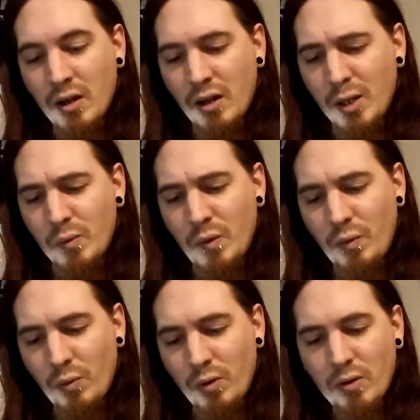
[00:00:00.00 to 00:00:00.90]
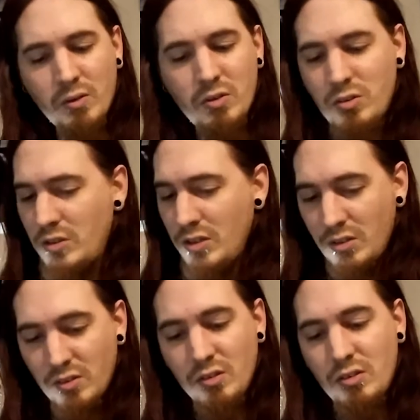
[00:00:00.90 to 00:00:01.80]
I Am the Thorns,
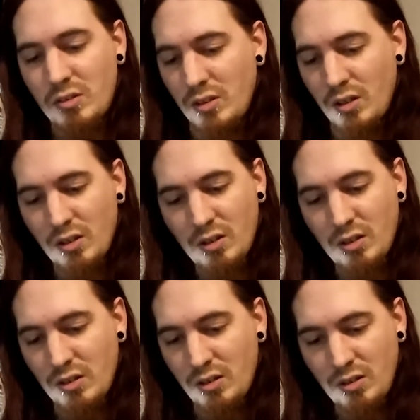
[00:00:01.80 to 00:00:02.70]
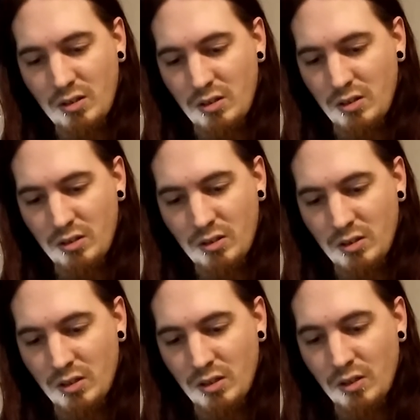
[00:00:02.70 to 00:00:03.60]
decent. Uh,
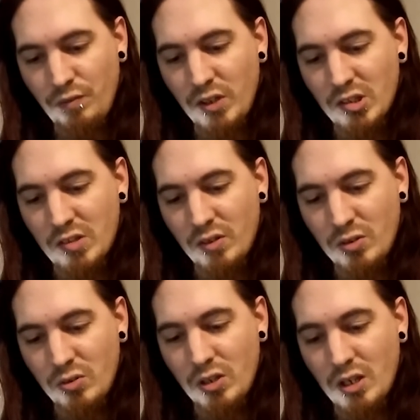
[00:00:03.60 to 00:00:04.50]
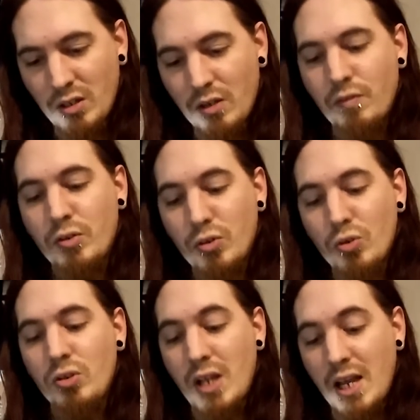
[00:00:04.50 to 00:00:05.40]
Fetus of a New of a
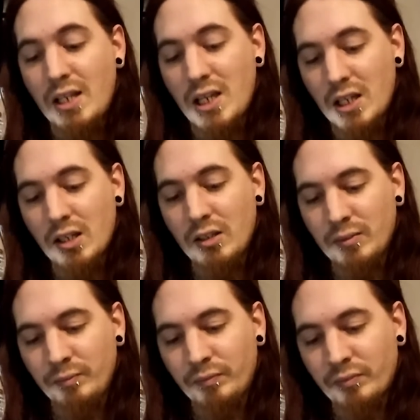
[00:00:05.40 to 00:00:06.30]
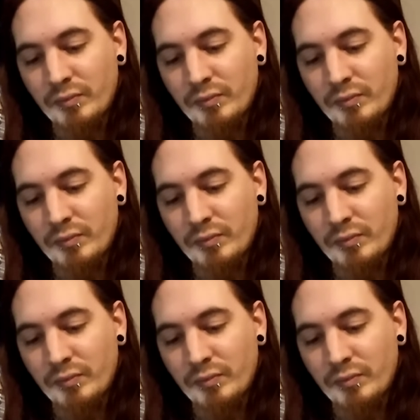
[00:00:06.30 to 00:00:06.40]
New Day Kicking,